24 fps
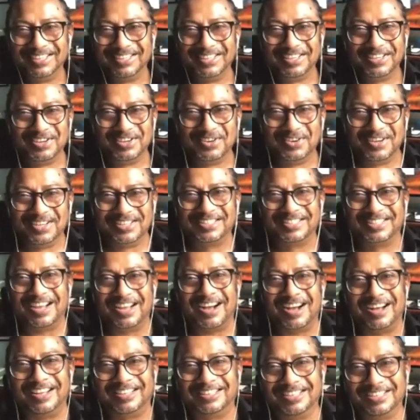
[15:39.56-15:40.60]
It's the
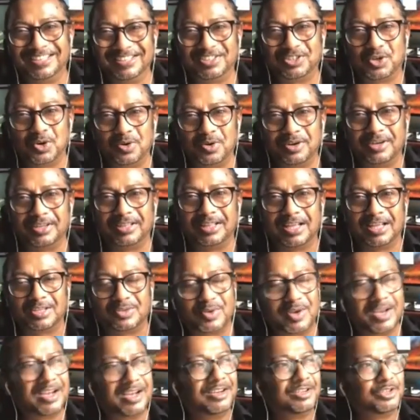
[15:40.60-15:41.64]
other story. That's
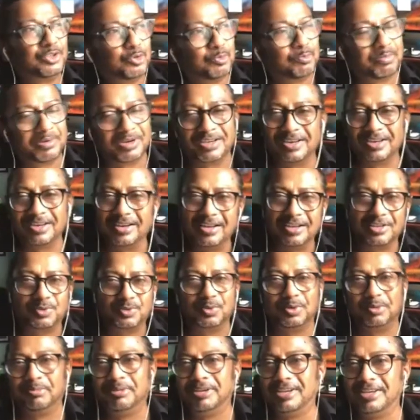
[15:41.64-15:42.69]
why a Super Deluxe
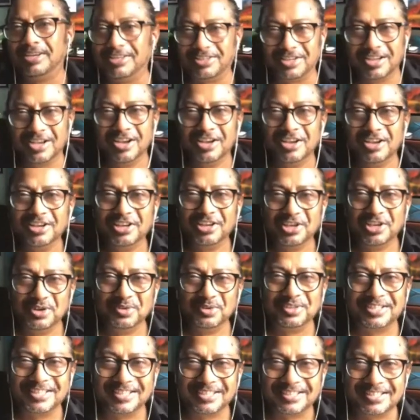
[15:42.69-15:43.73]
will be a
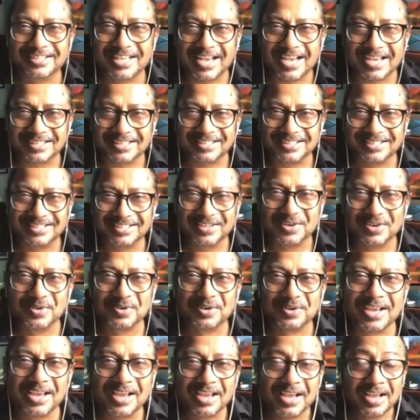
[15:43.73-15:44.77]
huge success.
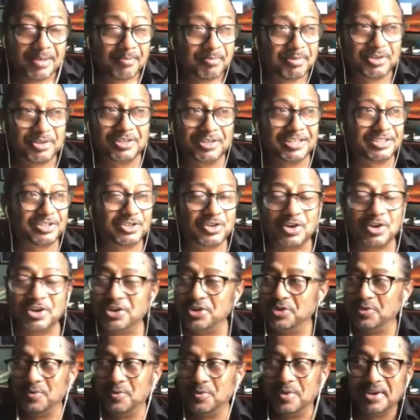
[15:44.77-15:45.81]
Okay, because it's not
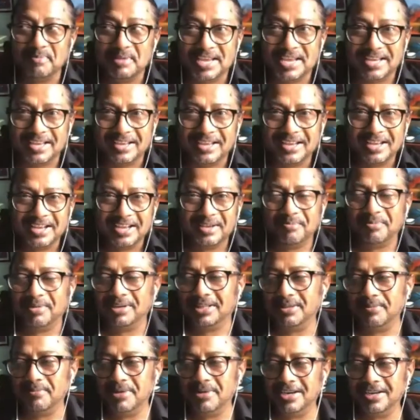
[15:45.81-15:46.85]
you and me.
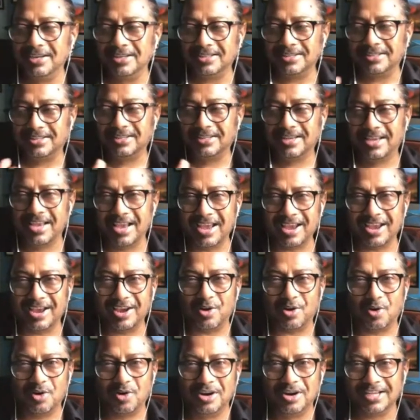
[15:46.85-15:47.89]
But the minute it's gay
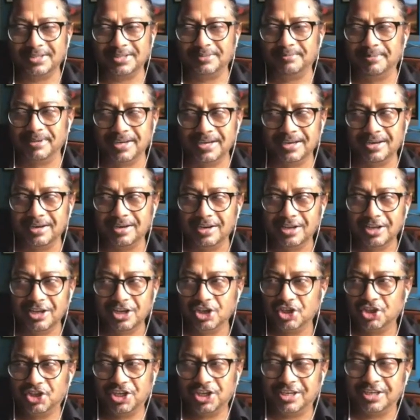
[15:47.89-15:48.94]
or lesbian,
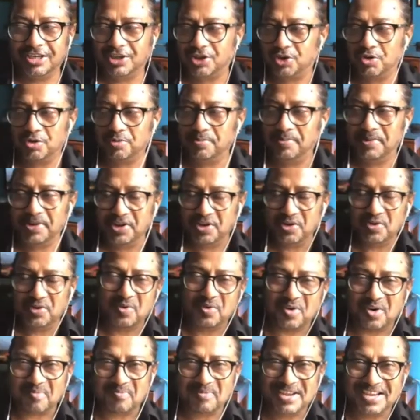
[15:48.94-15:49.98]
shit, it could be you
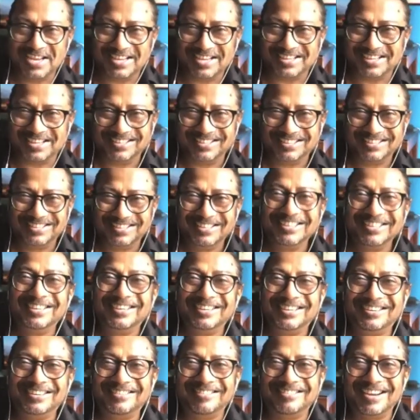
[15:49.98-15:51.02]
or me,
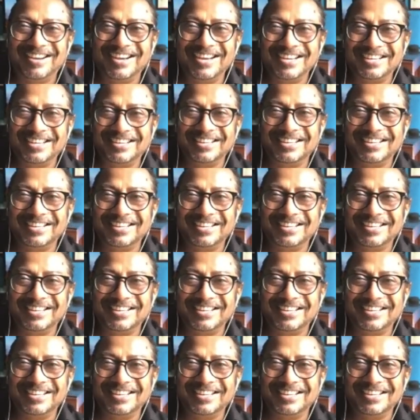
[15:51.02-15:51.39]
right?